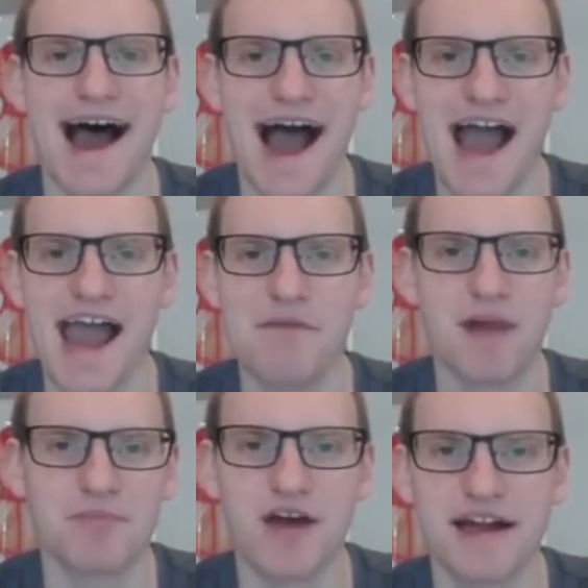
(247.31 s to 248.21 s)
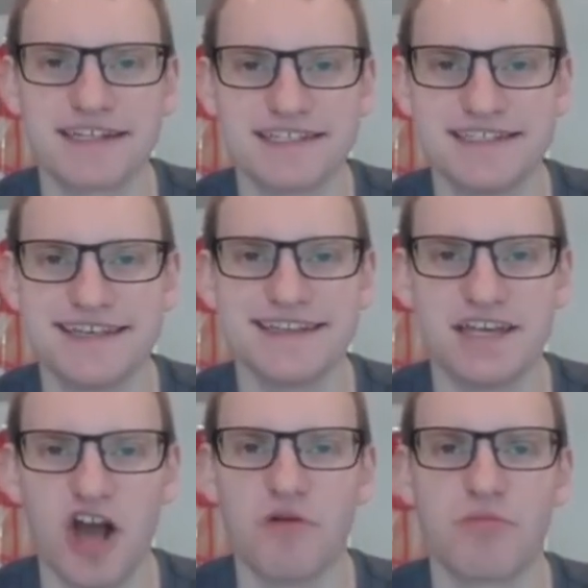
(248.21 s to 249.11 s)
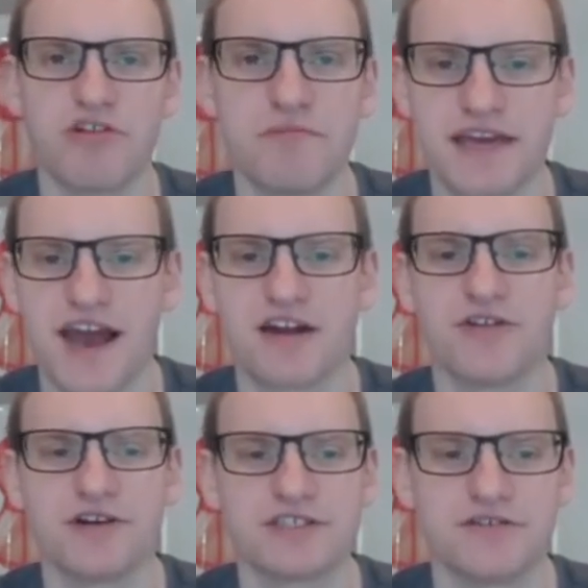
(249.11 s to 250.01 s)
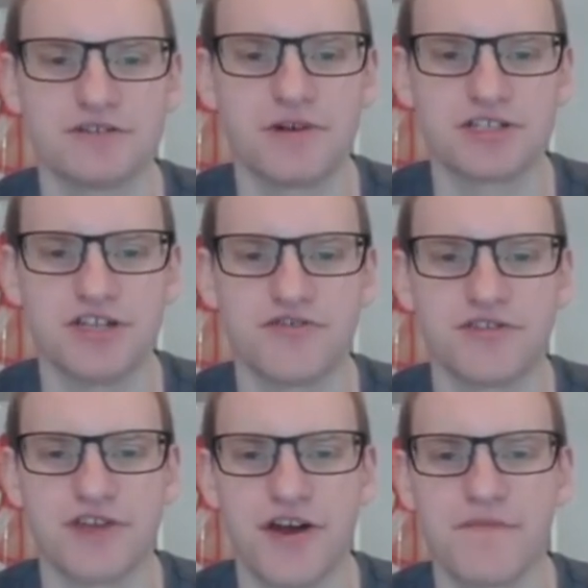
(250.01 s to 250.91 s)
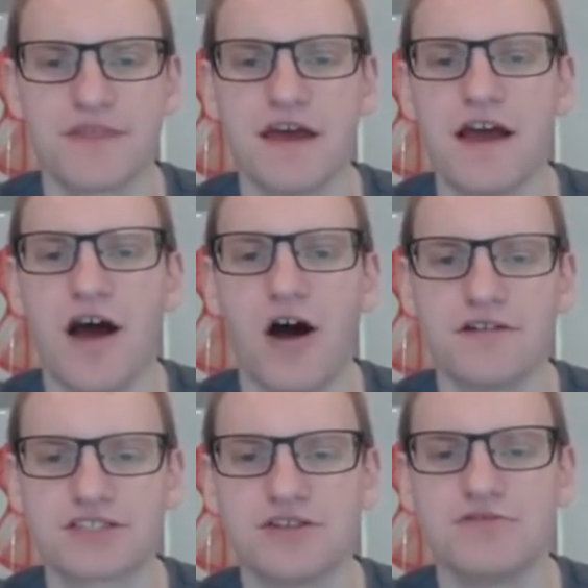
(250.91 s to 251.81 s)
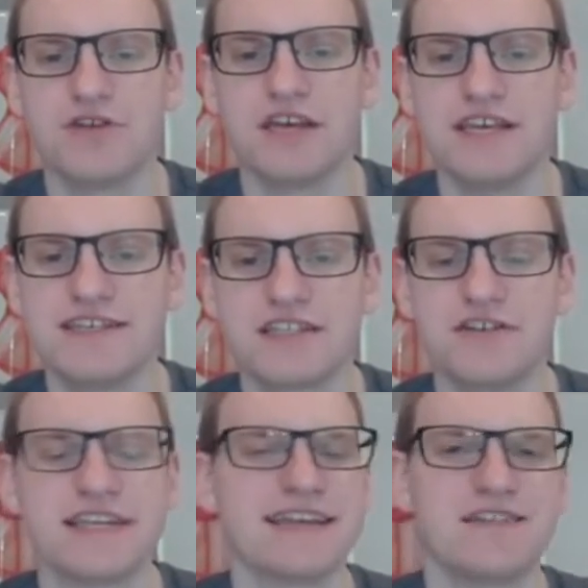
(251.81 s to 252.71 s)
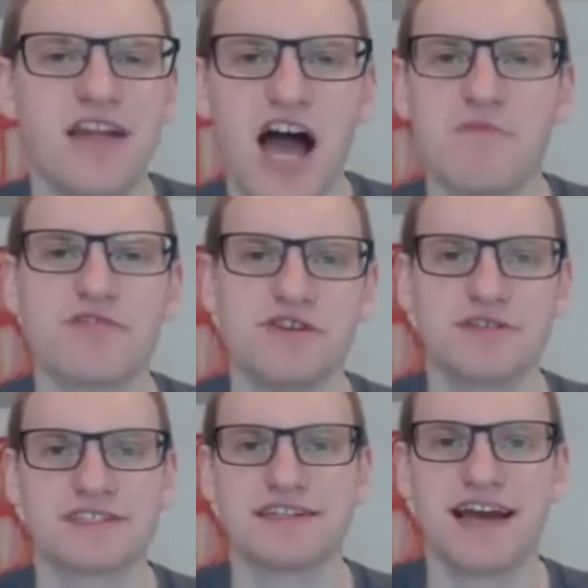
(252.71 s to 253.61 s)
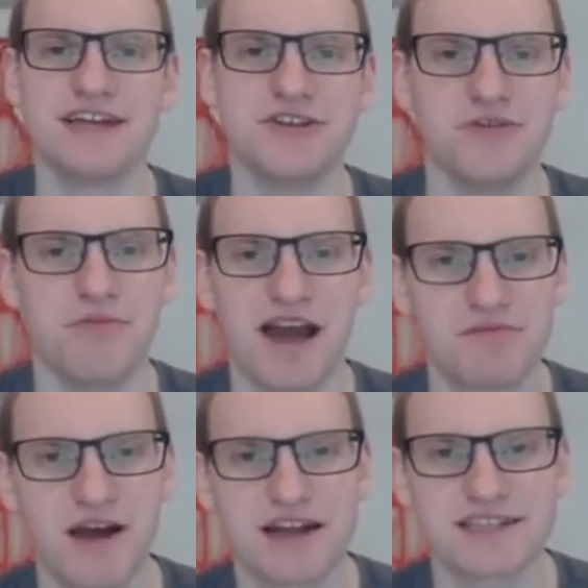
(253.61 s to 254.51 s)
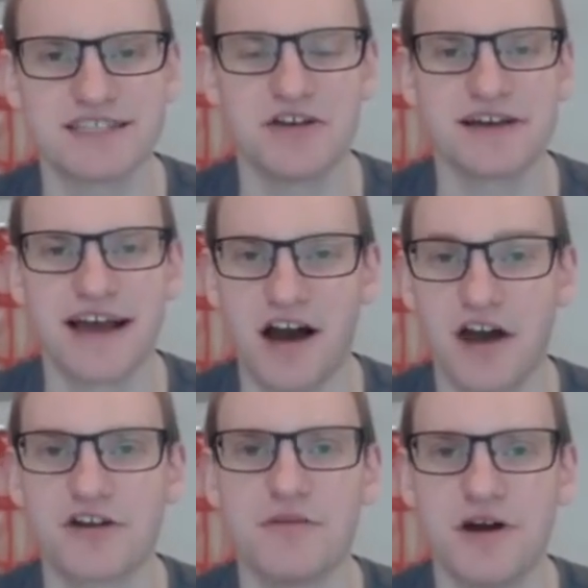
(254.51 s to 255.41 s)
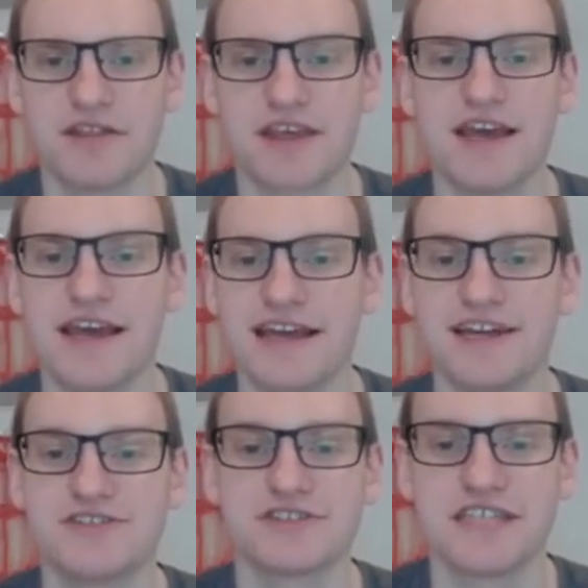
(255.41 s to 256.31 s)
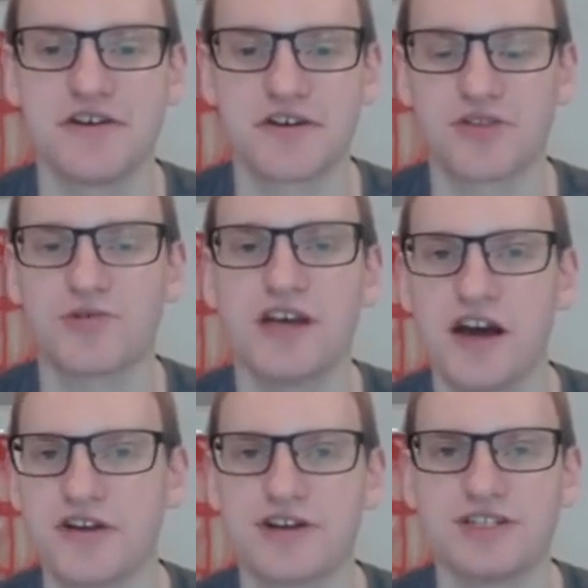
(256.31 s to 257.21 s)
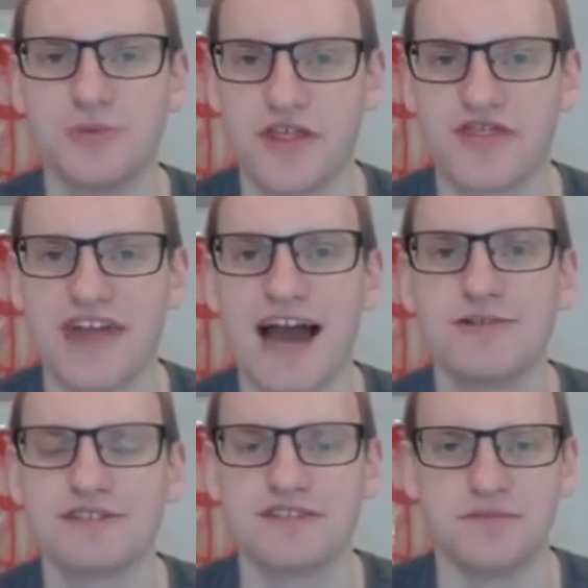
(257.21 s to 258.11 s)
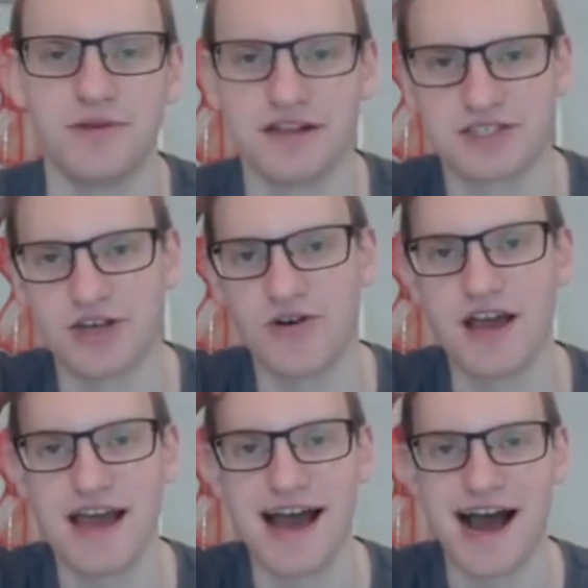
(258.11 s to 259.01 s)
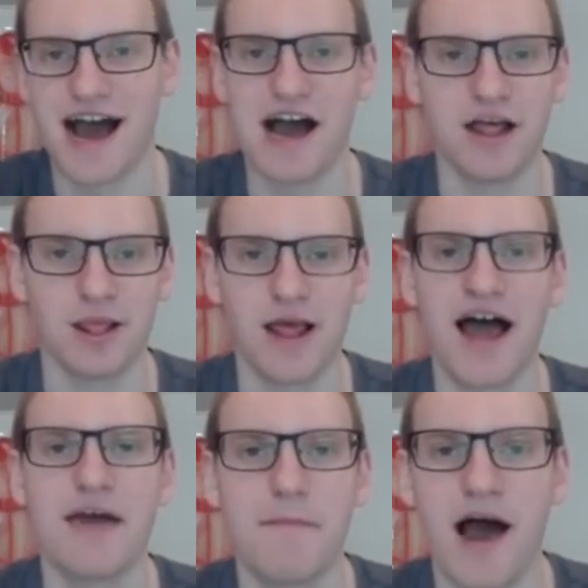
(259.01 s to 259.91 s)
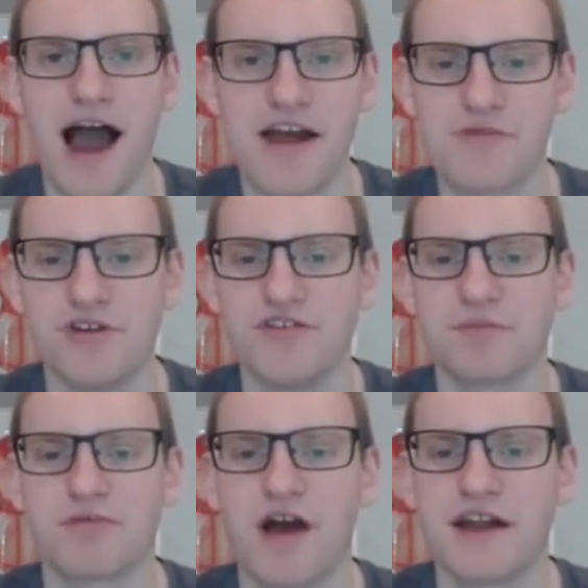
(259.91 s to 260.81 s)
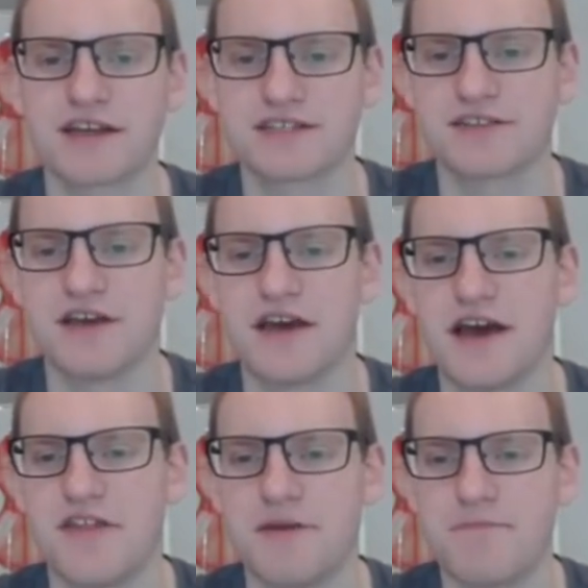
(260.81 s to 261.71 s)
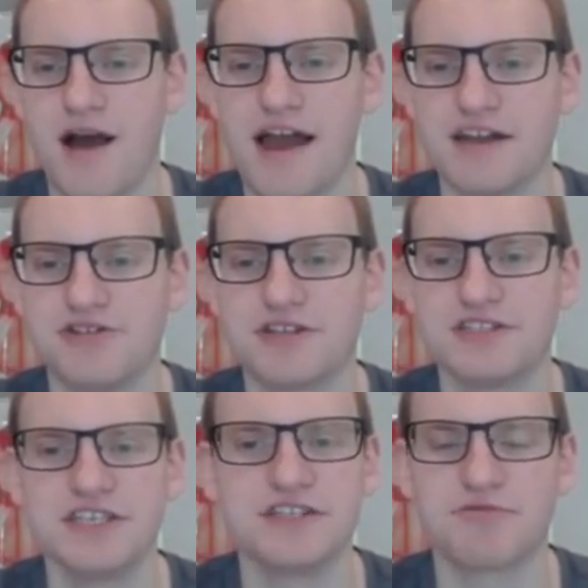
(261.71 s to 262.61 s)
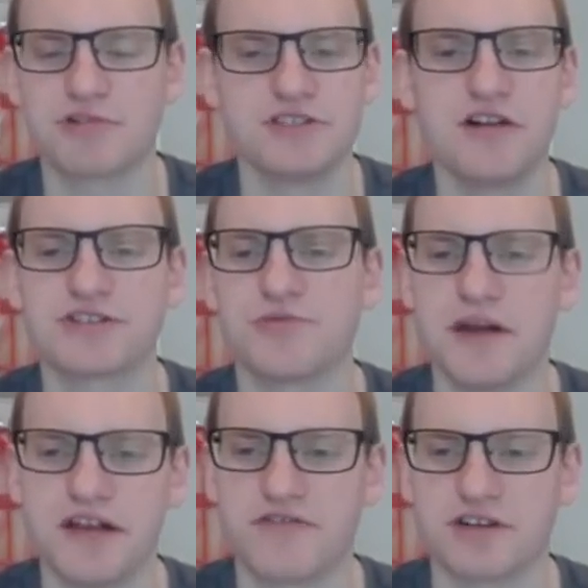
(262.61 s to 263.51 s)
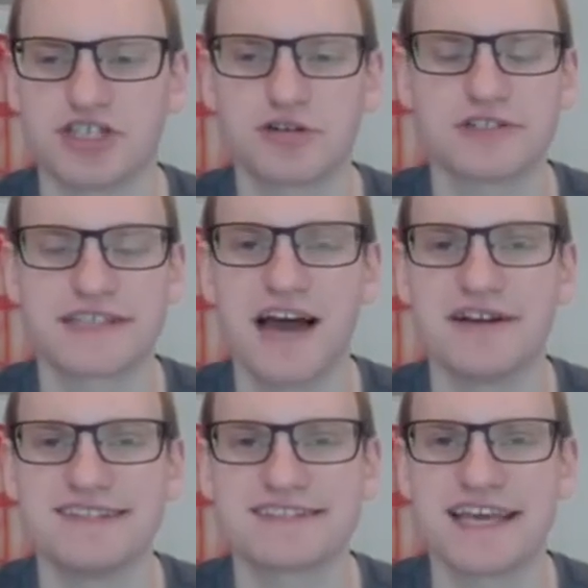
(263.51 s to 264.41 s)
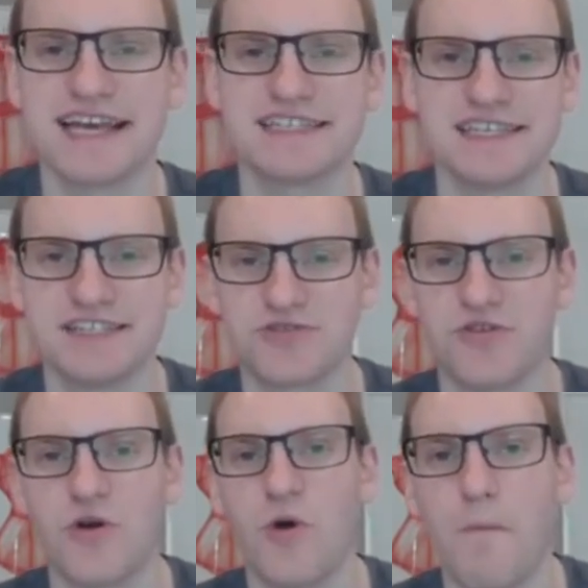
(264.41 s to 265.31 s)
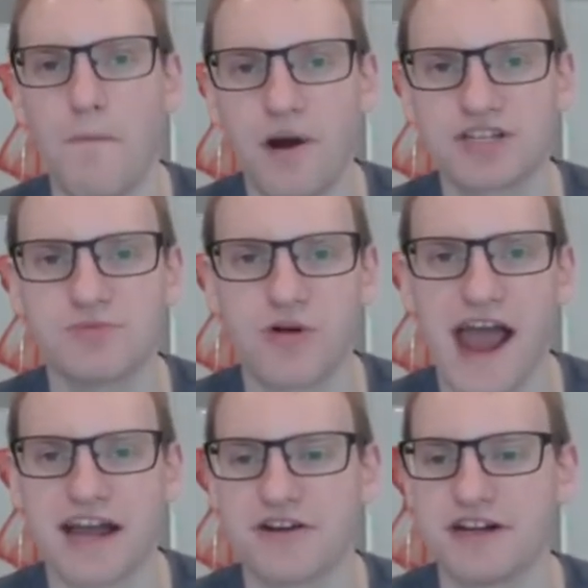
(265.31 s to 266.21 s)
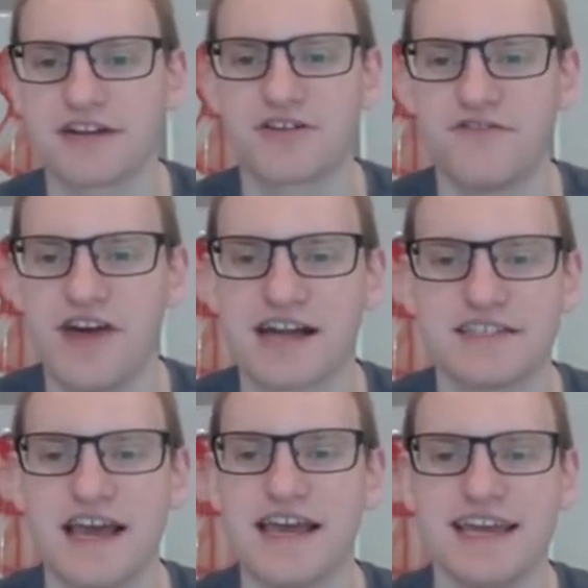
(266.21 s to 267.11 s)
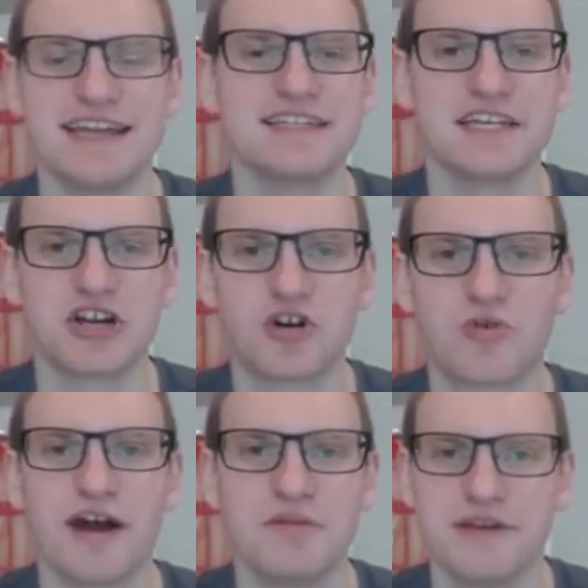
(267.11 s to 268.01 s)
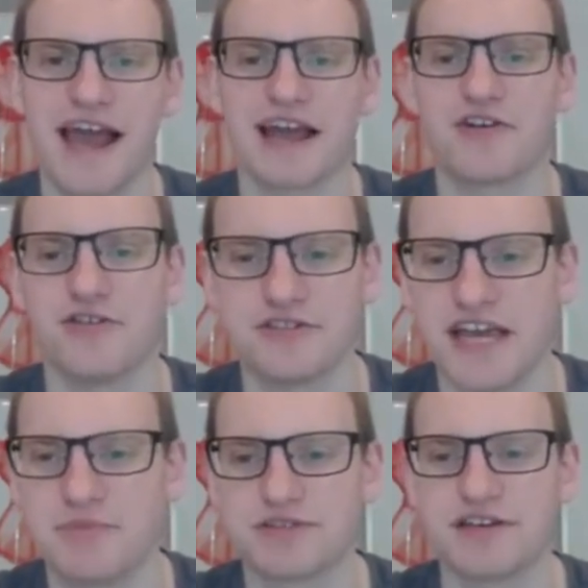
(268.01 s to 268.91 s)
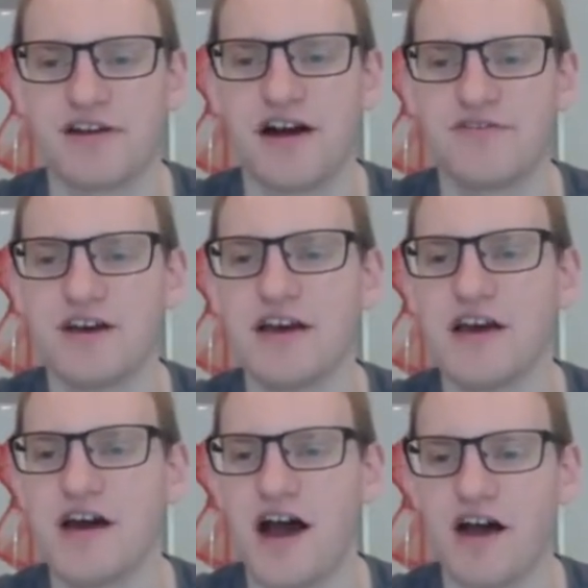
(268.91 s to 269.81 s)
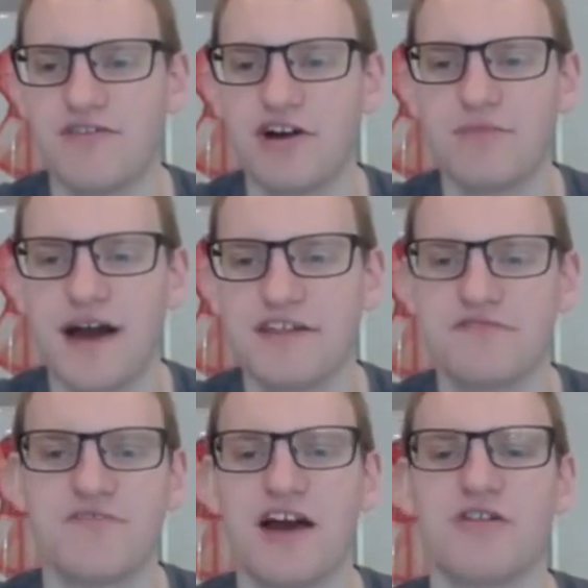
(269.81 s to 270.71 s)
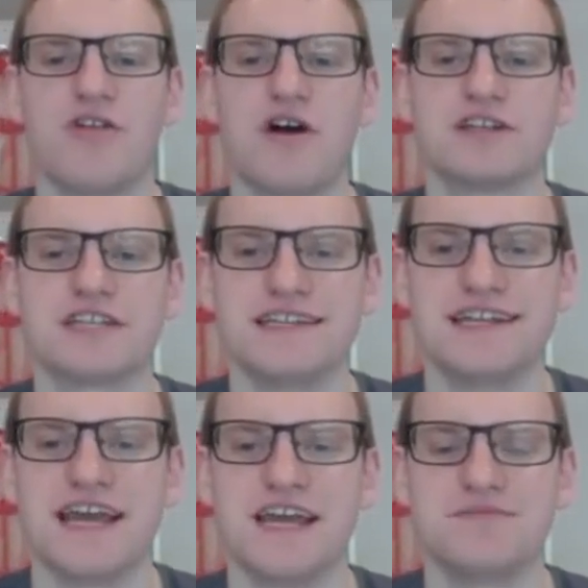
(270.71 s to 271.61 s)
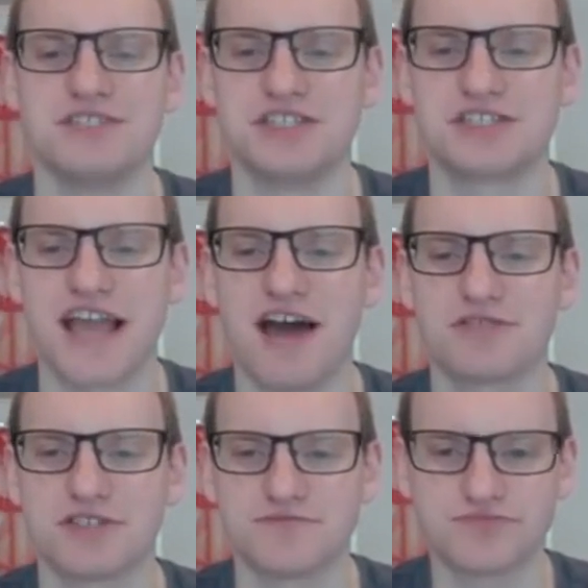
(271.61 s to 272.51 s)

My product is in the home improvement category, so it's much different there. Also, he sells a lot more units than I do. My product's selling 100 a month, and his are selling 300 to 1,000 a month. So a lot higher moving products than mine. And you can see the results are way different. Jungle Scout, in this case, is much more accurate. In fact, it is incredibly accurate, only 8% off, followed by then Viral Launch and then AMZ Scout.